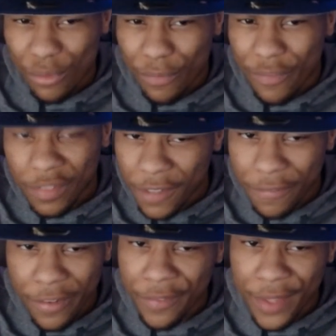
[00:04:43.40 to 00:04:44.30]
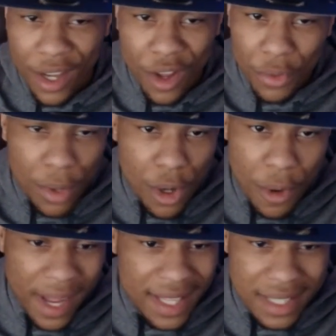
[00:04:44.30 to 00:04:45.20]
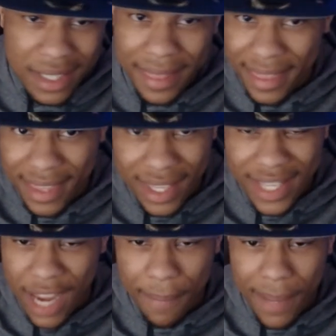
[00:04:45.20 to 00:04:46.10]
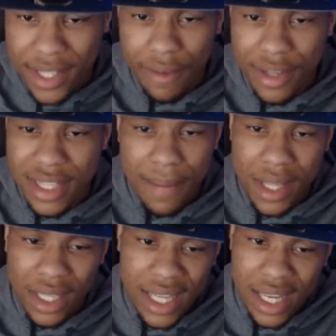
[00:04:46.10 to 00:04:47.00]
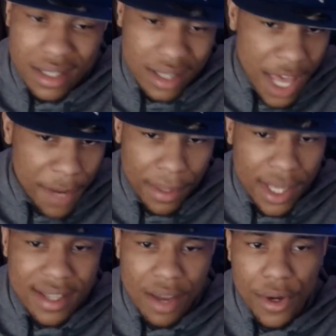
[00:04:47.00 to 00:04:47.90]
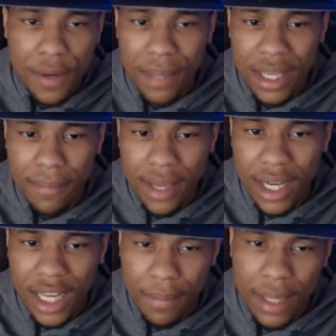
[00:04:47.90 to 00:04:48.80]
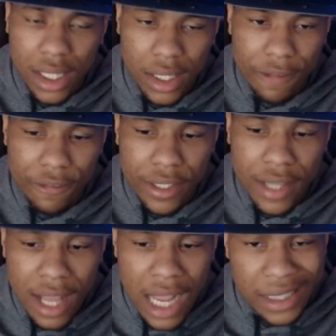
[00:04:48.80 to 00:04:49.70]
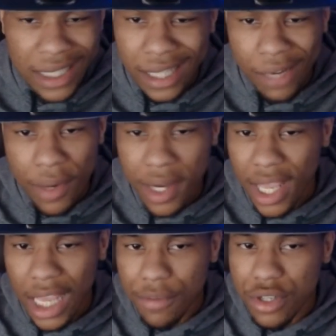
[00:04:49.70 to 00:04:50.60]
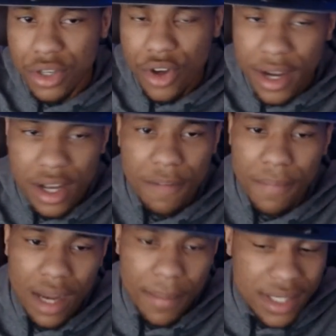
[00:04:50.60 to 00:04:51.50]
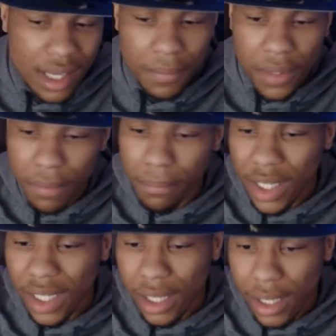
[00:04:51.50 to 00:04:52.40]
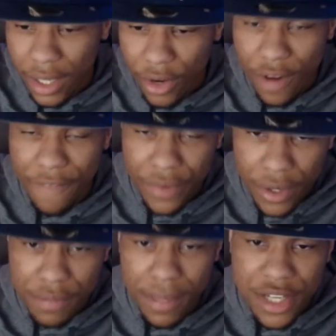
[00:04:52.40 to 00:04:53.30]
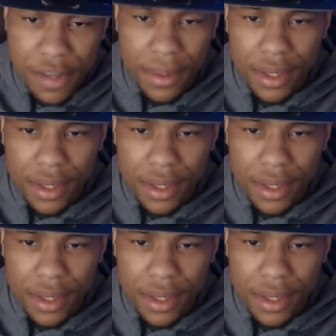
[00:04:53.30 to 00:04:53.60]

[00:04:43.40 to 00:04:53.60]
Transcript: fifty fifty on the road against the second-best cover team in the league is not a place I want to be, man. Give me Cleveland. I think they win the game straight up, man. I'm going to take them on the money line here in our first matchup of the